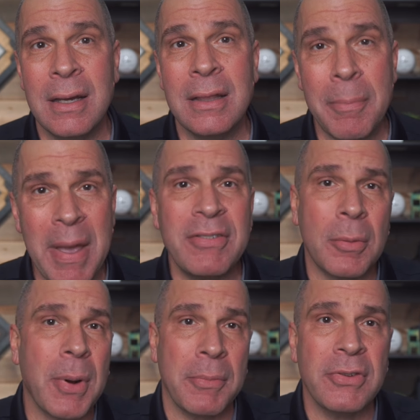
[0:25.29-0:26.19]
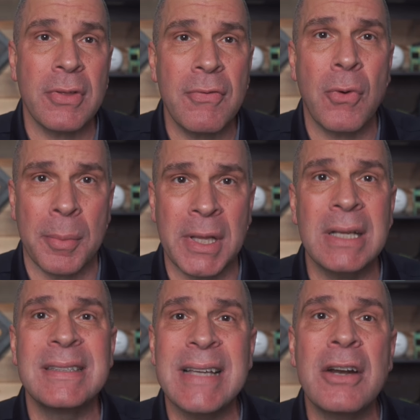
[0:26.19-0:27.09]
The basic premise of the
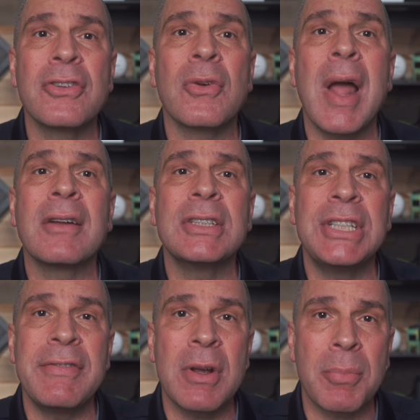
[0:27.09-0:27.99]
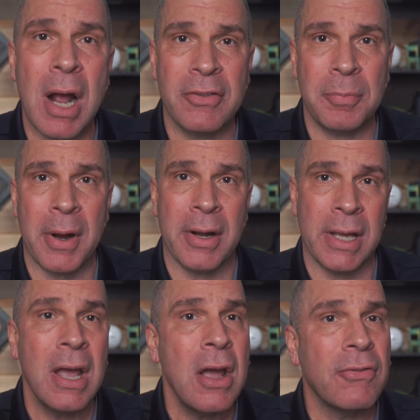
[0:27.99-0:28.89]
formula centers around achieving
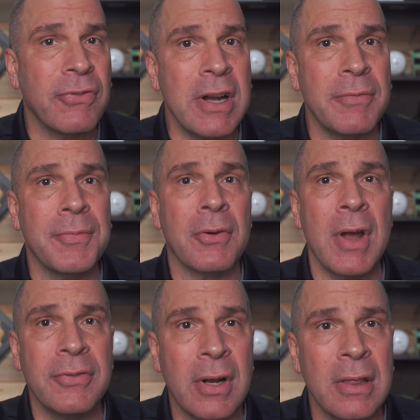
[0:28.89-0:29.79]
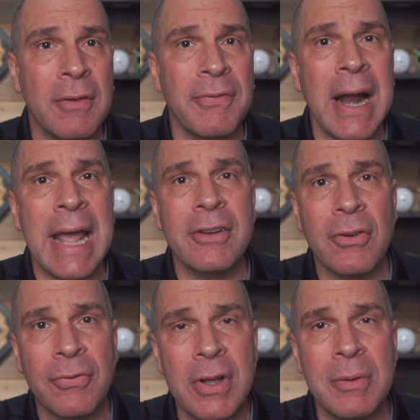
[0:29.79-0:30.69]
prosperity, freedom of your restaurant, the financial
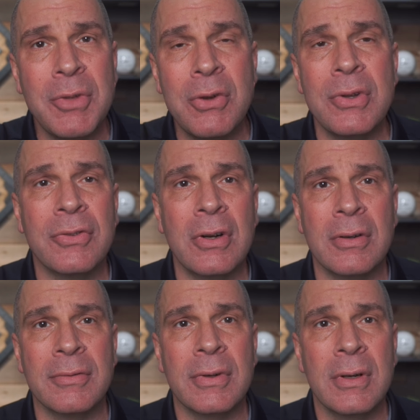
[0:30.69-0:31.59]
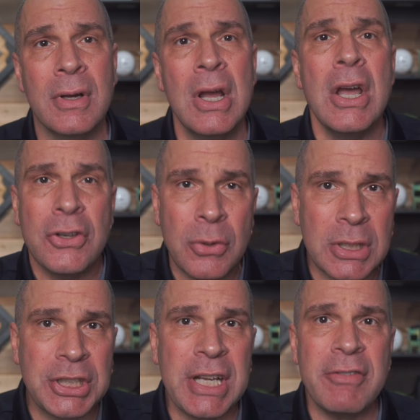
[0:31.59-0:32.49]
freedom you deserve. To
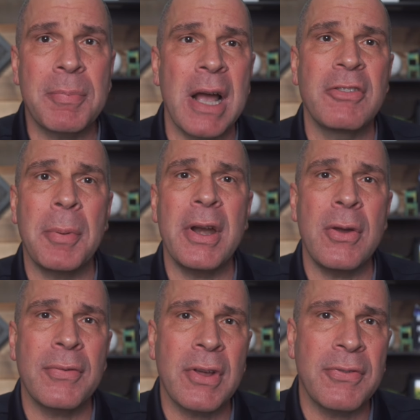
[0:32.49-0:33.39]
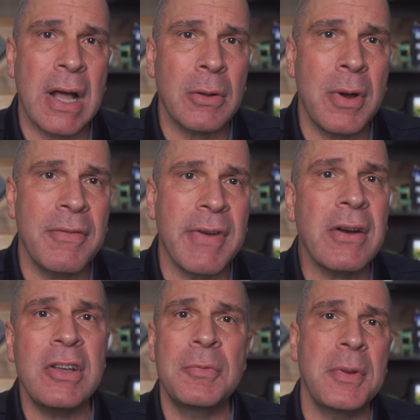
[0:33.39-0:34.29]
achieve prosperity, you have to follow a
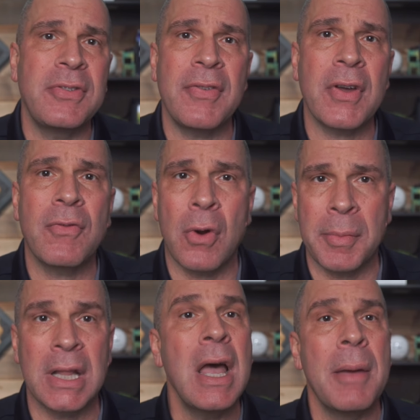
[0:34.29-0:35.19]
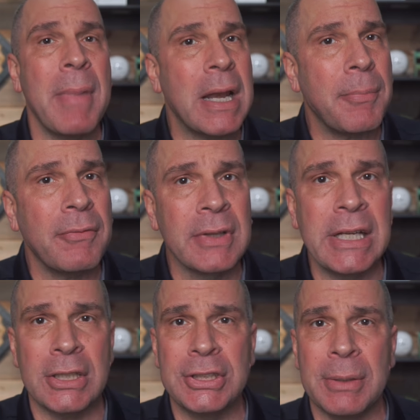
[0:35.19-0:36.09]
very specific formula made up of
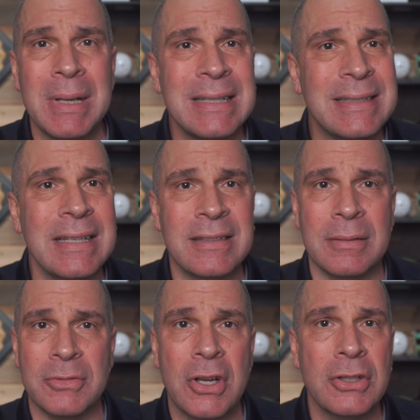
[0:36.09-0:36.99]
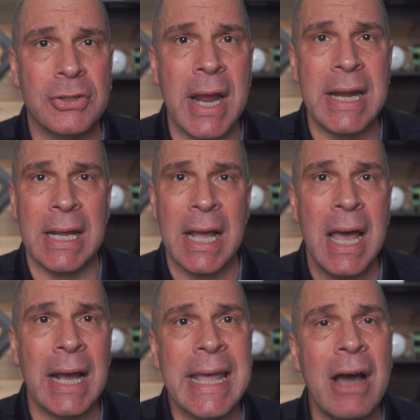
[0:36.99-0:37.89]
leadership, systems, training,
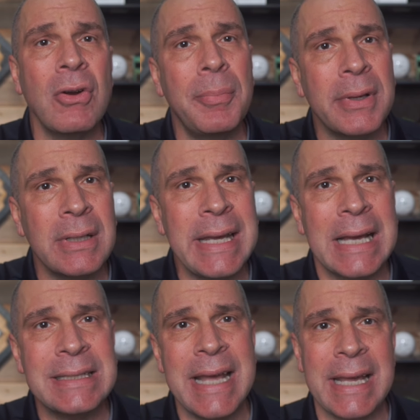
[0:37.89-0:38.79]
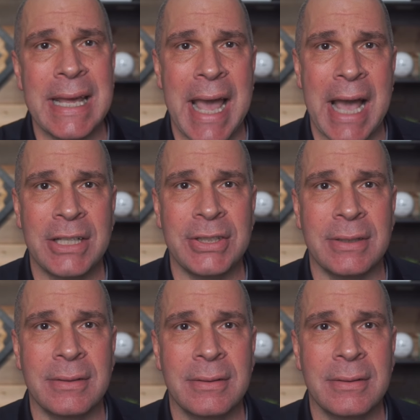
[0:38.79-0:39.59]
accountability, and taking action.